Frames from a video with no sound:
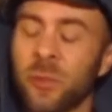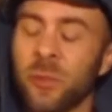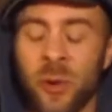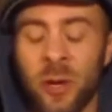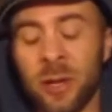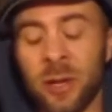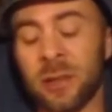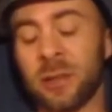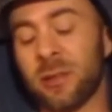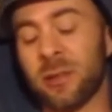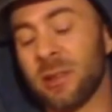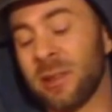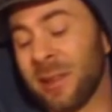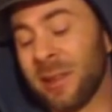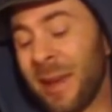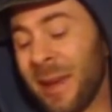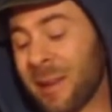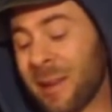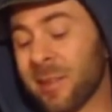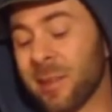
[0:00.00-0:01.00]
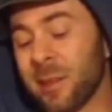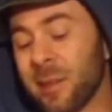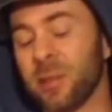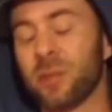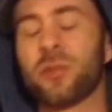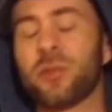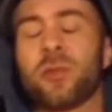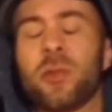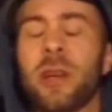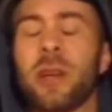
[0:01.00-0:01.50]
you want to
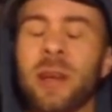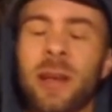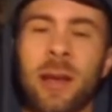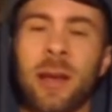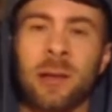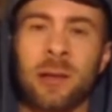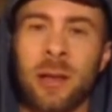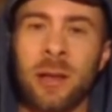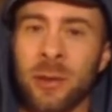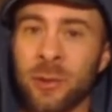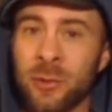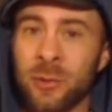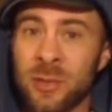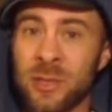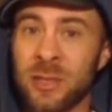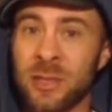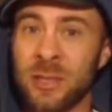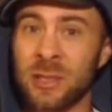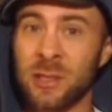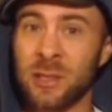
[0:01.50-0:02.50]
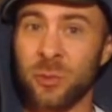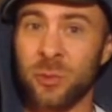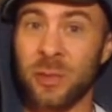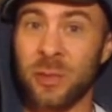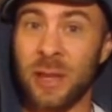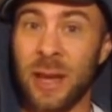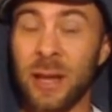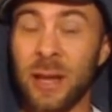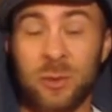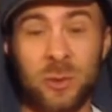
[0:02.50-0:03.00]
lengthen and straighten out a lot of those things that
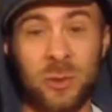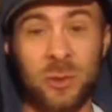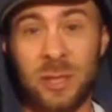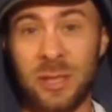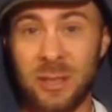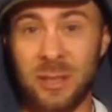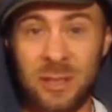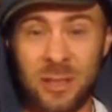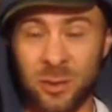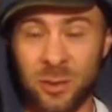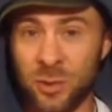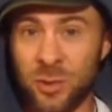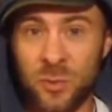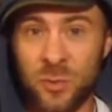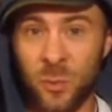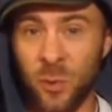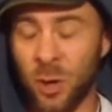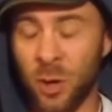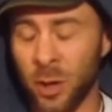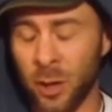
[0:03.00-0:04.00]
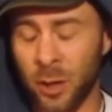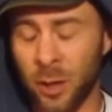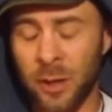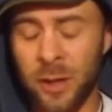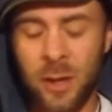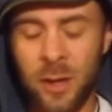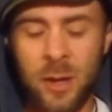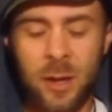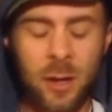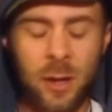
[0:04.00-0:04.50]
you would naturally consider swung.